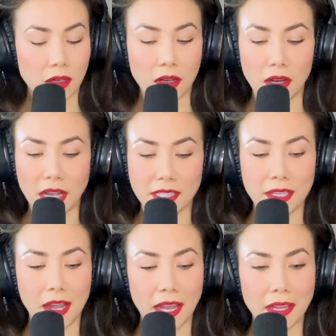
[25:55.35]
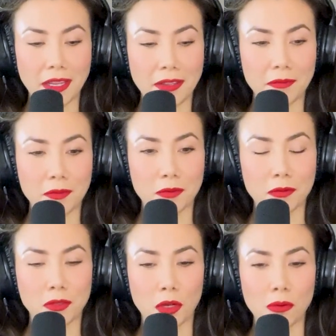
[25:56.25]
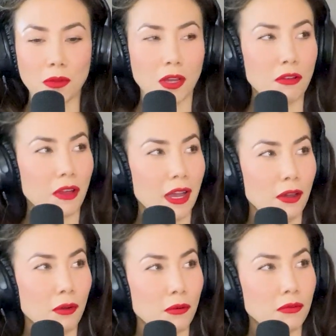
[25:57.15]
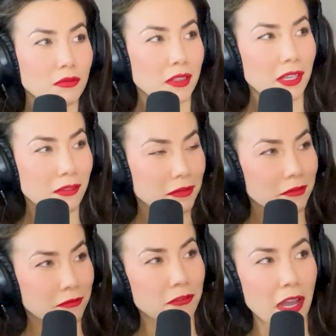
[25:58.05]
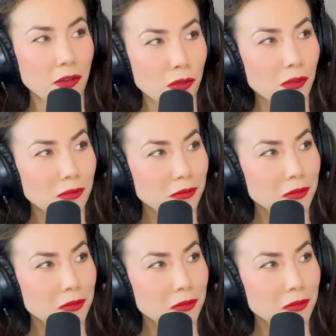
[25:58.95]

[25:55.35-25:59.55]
I uh, see. I don't love how like final